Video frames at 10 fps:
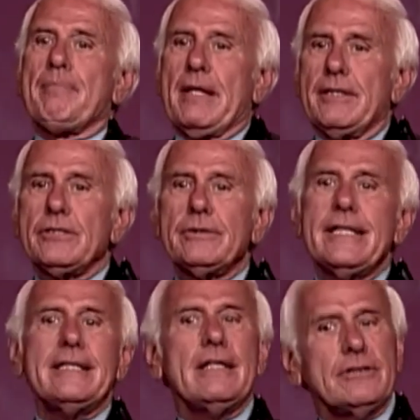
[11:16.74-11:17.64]
This will
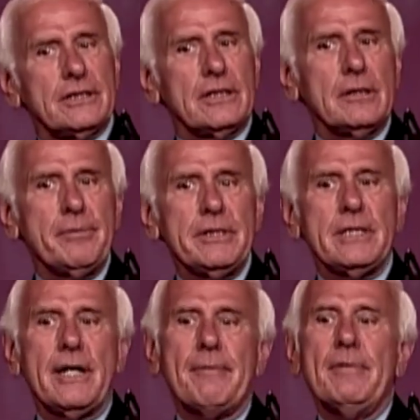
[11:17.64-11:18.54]
take now just a little bit of
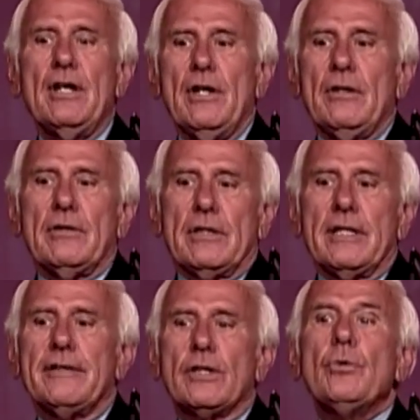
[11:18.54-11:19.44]
time.
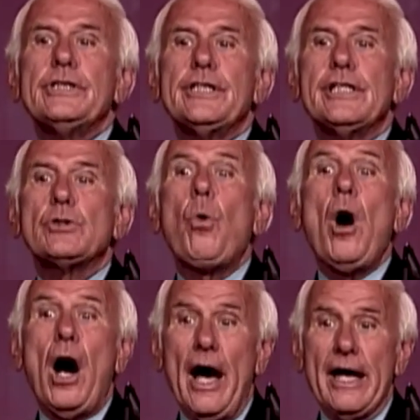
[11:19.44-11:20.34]
And the question is
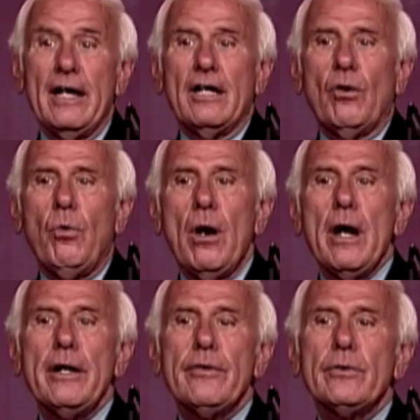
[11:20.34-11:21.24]
why?
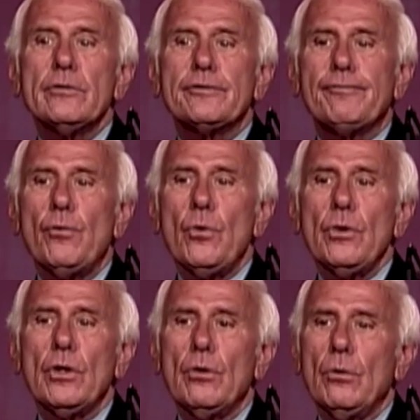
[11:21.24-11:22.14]
Why are those
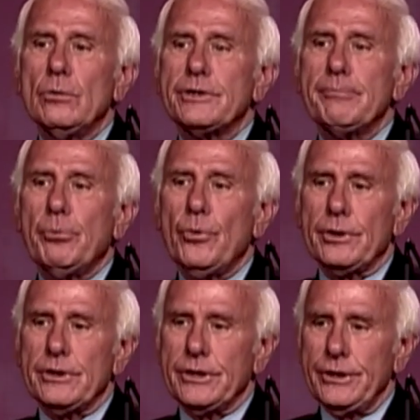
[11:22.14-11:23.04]
4 goals
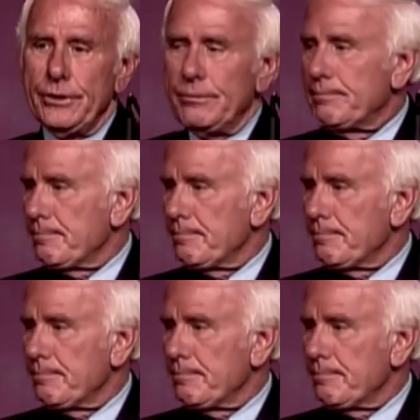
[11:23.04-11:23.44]
important to you?